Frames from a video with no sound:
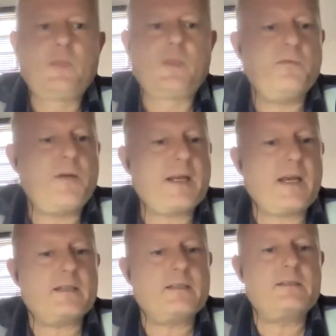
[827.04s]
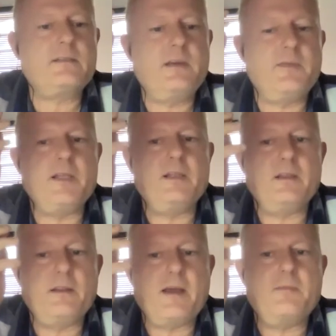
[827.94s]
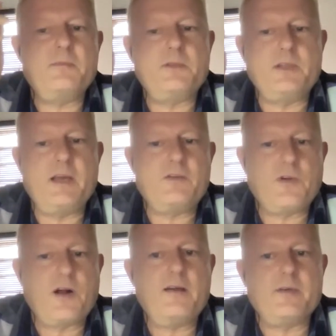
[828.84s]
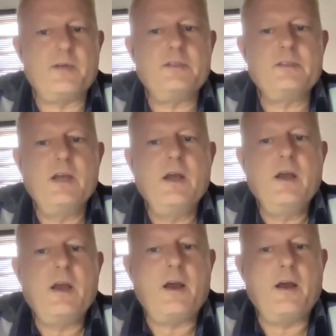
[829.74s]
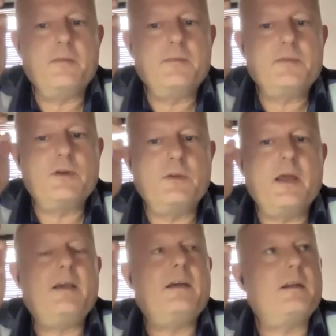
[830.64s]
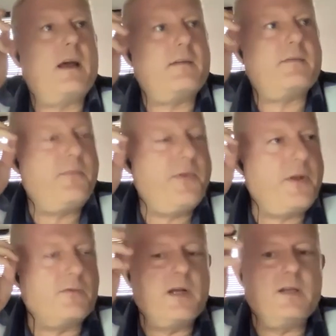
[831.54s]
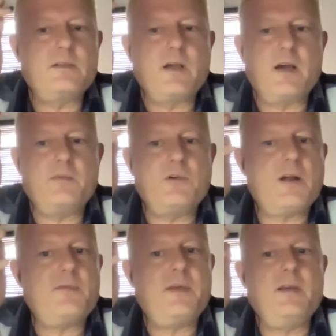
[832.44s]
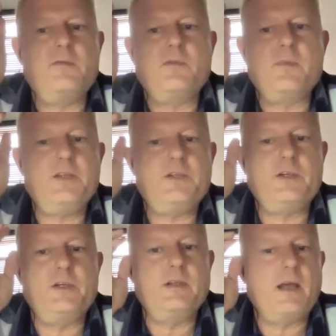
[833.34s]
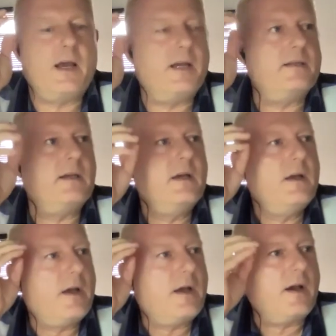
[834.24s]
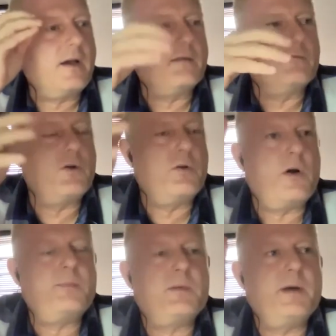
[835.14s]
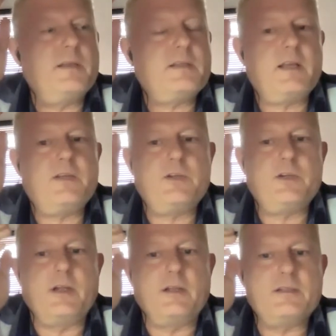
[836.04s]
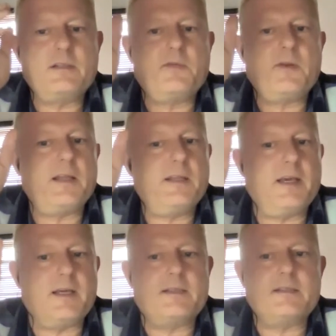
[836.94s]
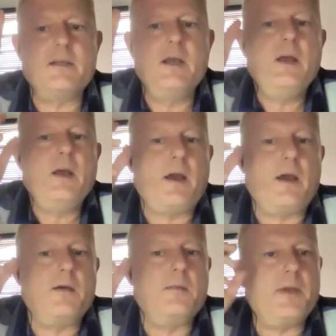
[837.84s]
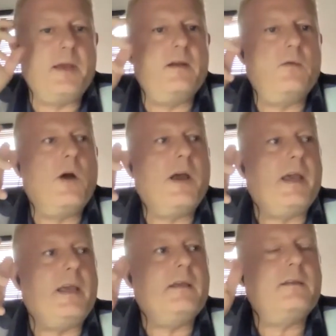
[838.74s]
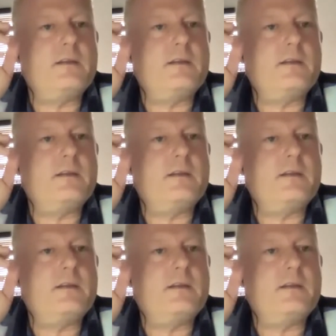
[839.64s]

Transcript: FedEx giving them to their drivers, so they can have real-time traffic information and route optimization and stuff like this, in a way that